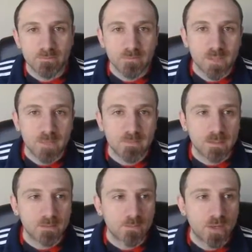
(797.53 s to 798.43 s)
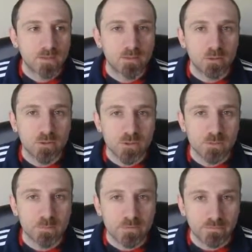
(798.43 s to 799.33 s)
keep that in mind and use jumping